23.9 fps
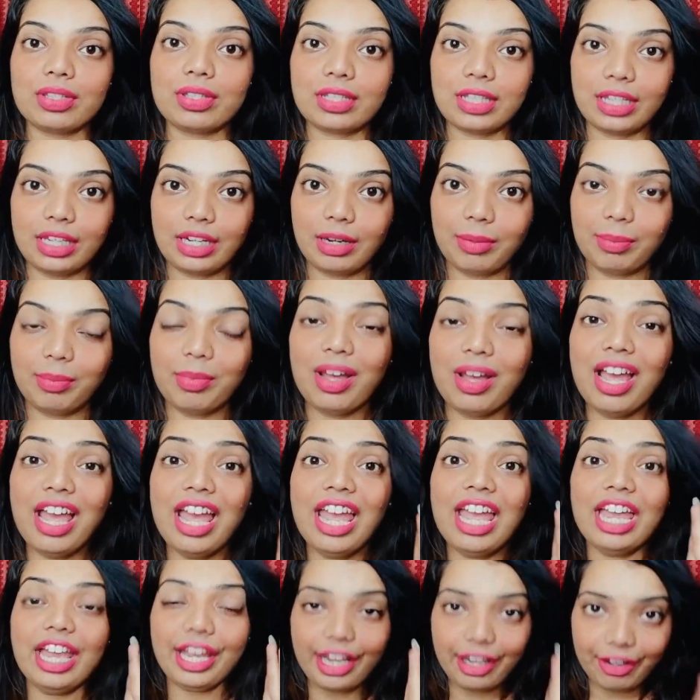serum.
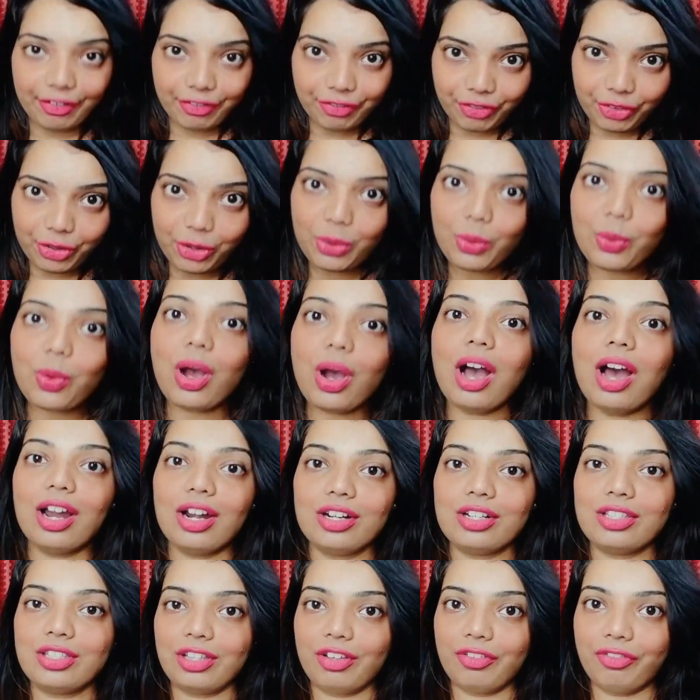If you are
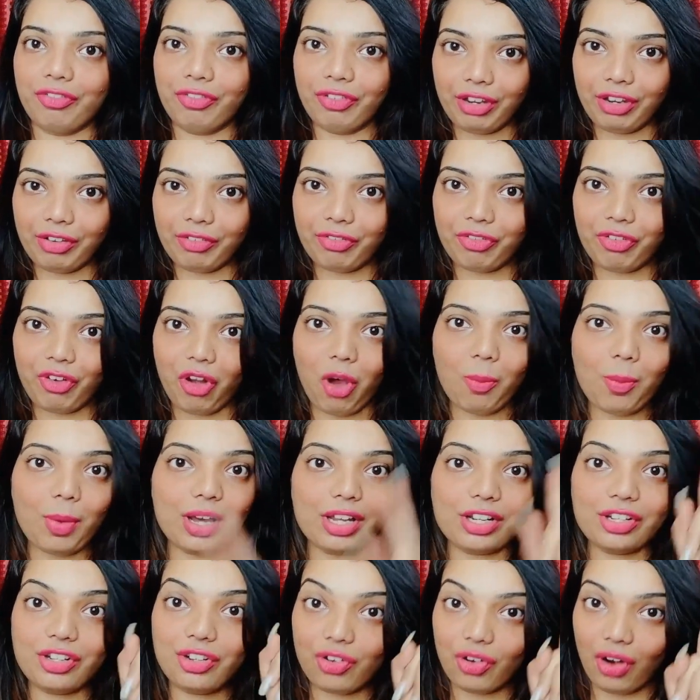suffering from a
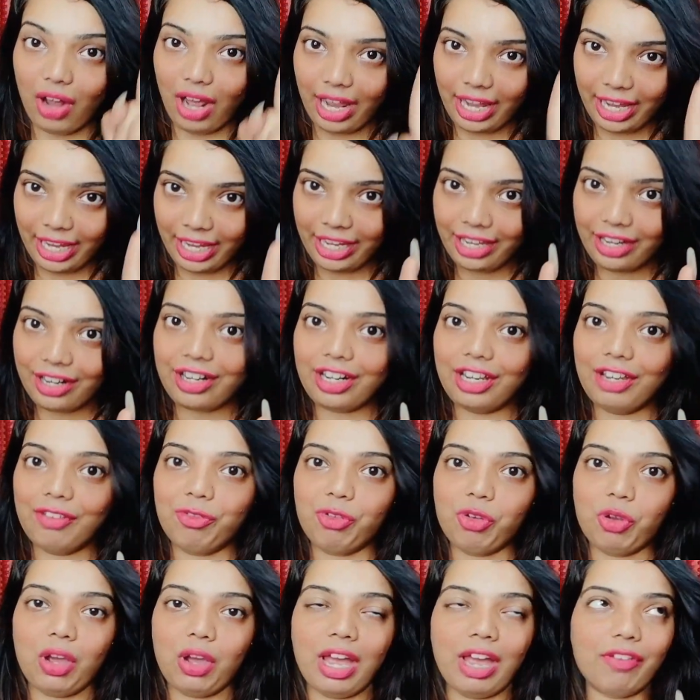dry hair, if
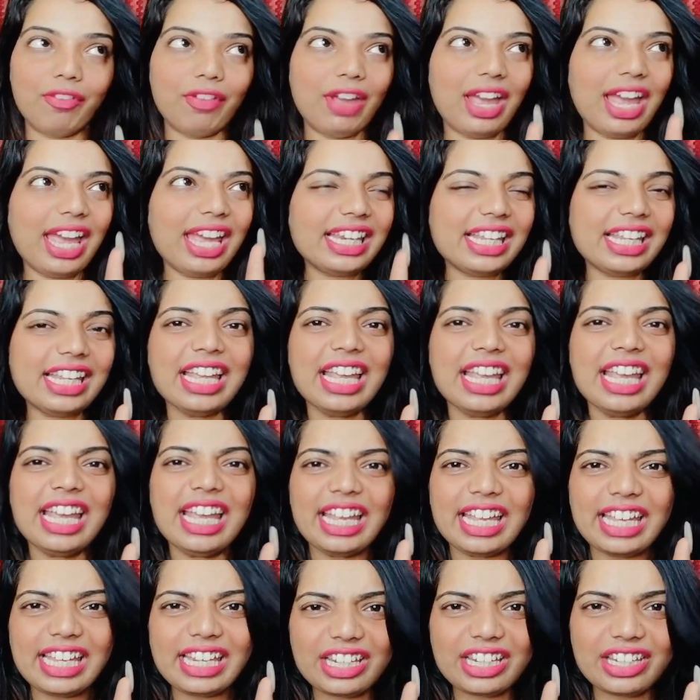you have any
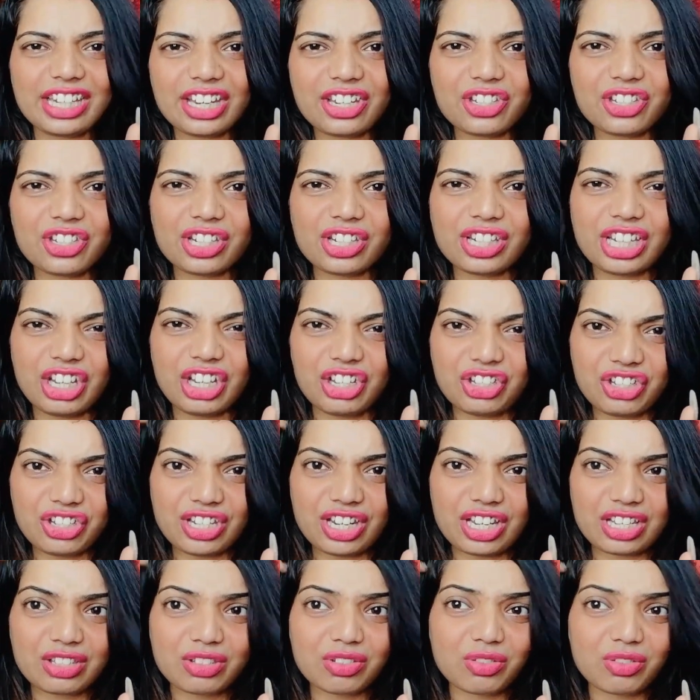irritation,
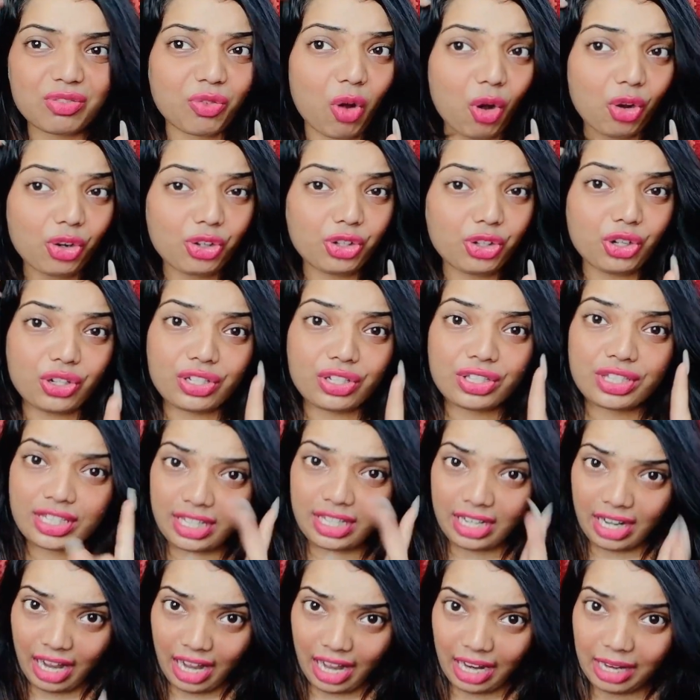itchiness on your
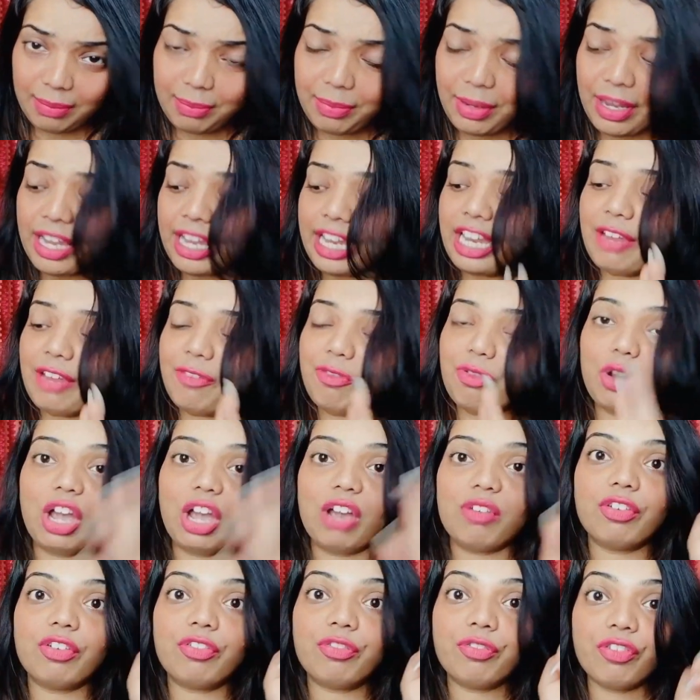scalp, if you
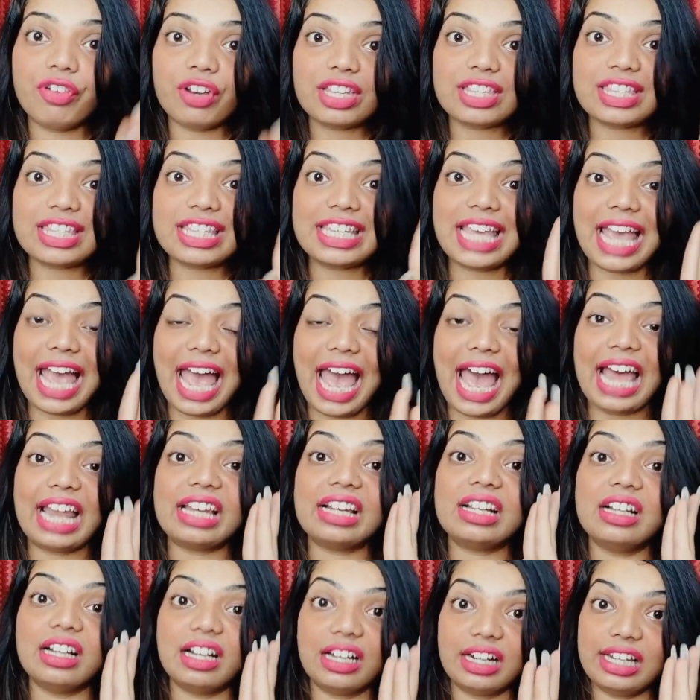have a frizzy
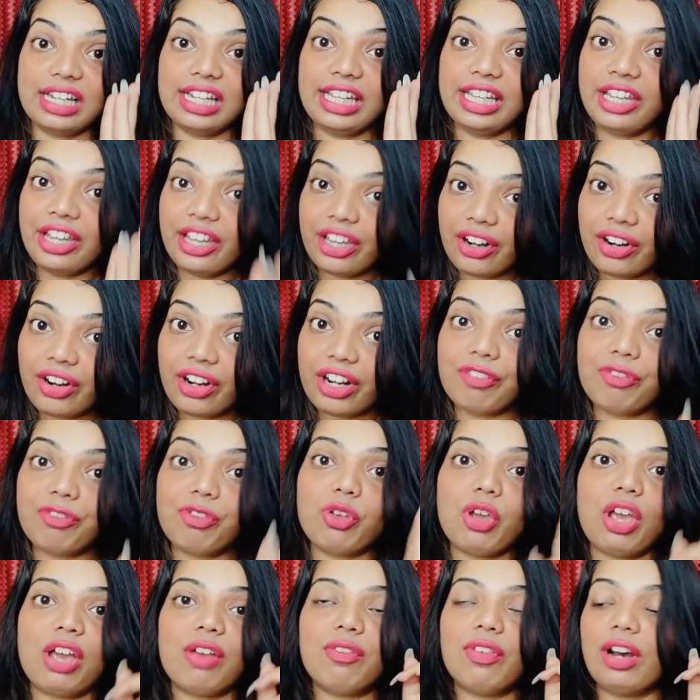and curly hair, if
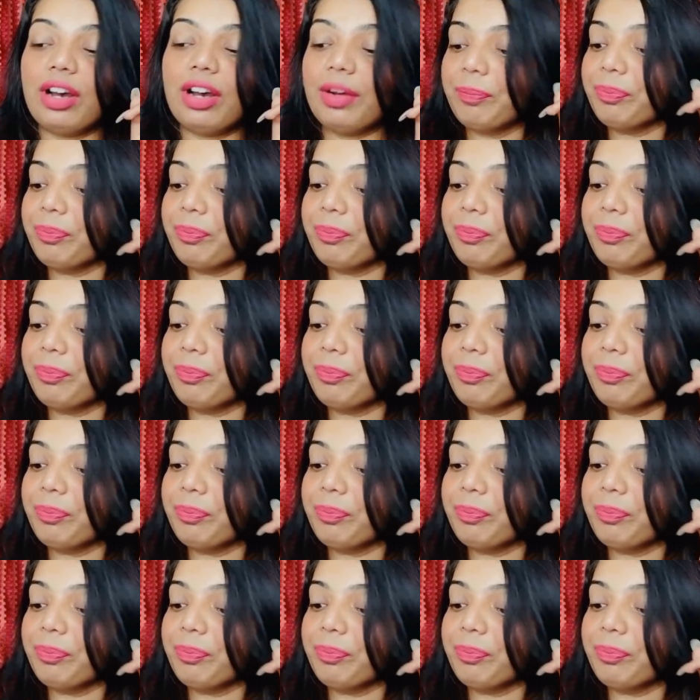you have a